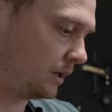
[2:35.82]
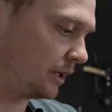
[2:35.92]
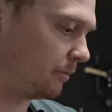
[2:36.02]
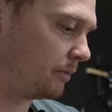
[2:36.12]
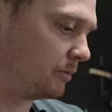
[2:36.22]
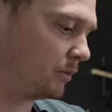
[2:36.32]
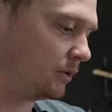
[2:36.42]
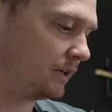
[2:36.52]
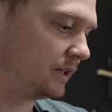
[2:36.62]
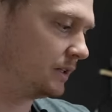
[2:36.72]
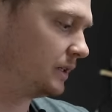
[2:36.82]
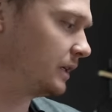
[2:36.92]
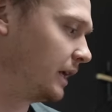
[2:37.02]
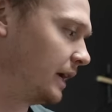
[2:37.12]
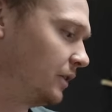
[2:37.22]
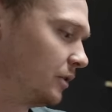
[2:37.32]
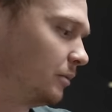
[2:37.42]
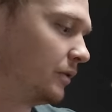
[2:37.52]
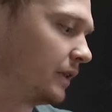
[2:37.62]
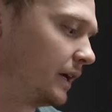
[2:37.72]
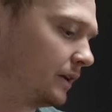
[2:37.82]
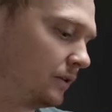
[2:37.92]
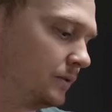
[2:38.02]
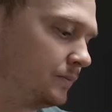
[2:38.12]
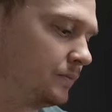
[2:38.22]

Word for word: I can maybe move it. Yeah, you can move the handle.